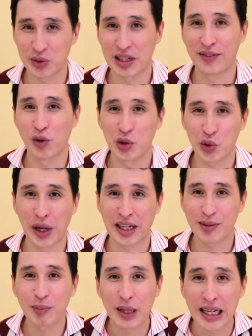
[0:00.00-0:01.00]
I've also
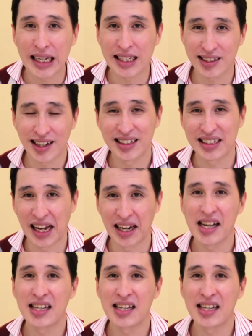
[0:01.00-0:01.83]
explained that